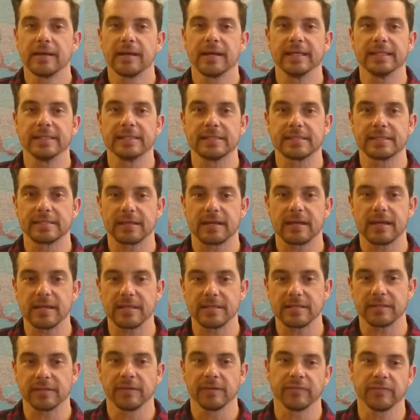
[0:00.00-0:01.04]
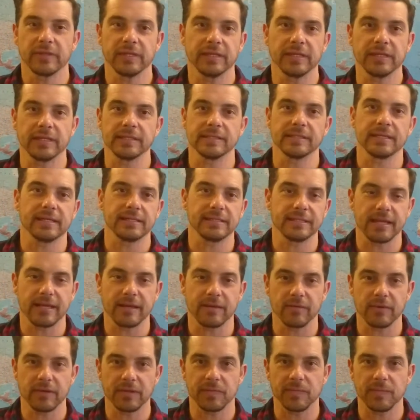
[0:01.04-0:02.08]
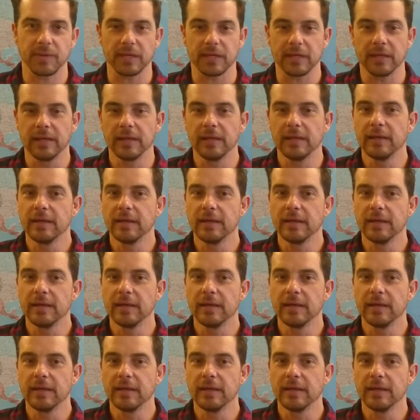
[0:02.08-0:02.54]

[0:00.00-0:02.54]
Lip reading: and size of the things I take with me.